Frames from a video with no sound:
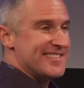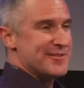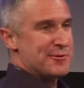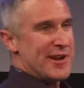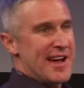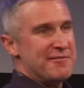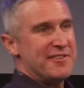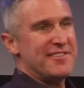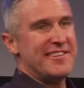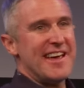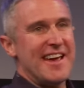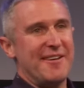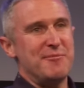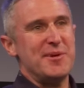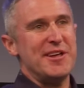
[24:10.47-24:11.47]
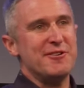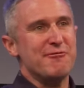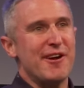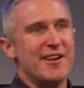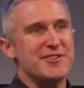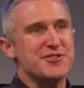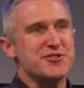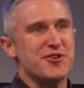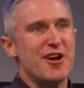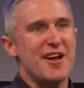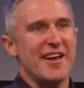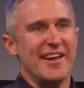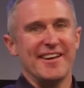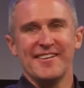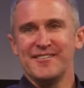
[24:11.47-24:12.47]
That's what I have to say. Being right is
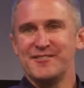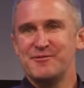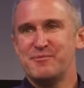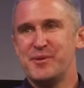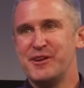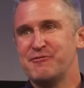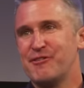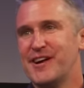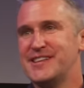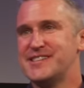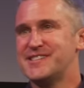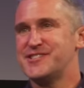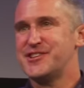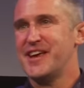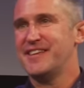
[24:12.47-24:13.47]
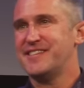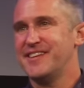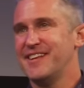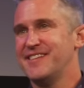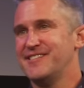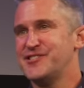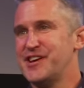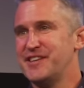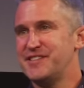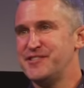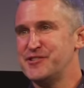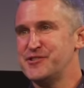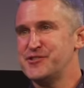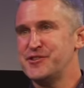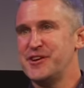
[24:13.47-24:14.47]
trying. Being is chasing,
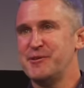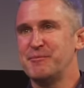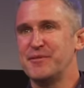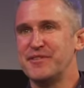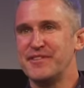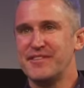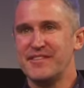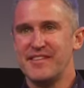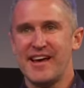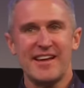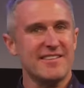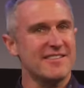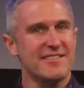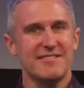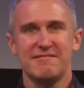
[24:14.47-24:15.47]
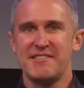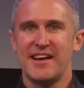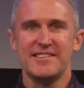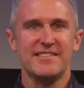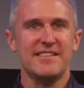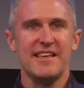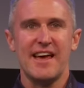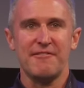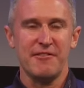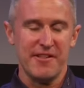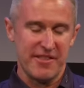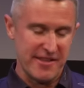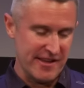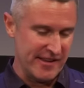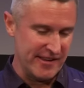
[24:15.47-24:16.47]
chasing your dreams. That's, that's the
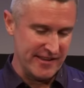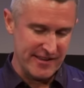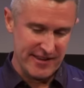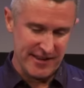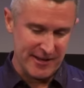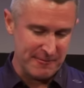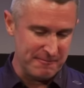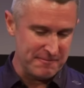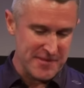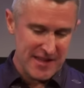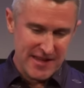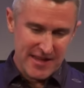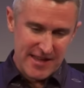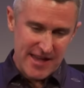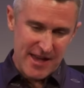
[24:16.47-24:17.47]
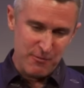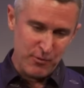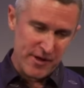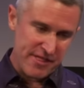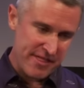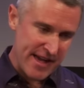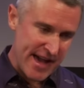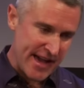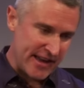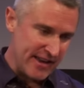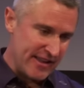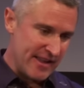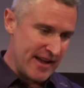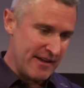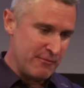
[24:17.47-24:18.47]
everything. Um, and with
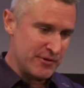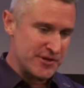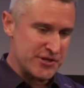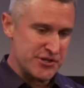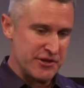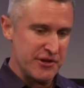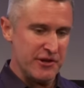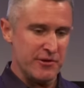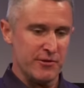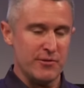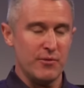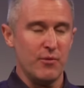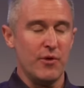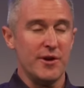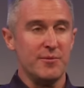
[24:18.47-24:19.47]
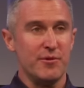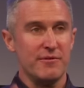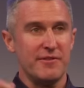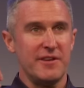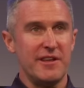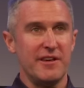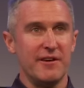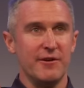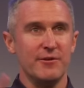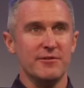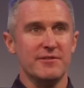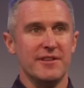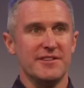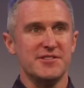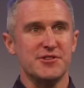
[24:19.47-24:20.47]
that, I want to show you one more
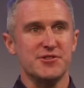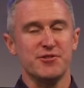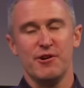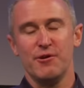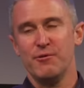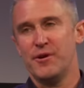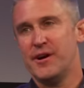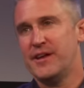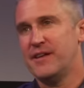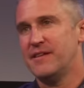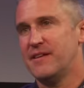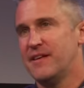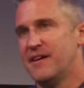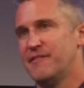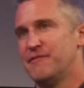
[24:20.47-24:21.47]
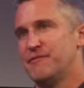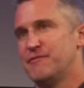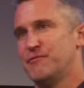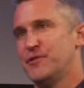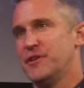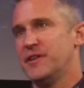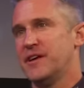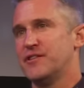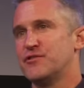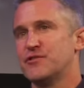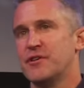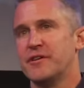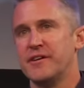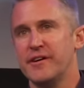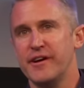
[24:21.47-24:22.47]
video. It's a short one of really
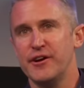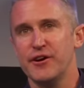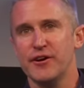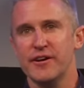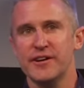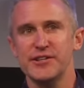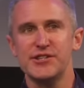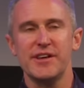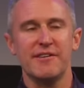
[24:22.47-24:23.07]
extraordinary courage.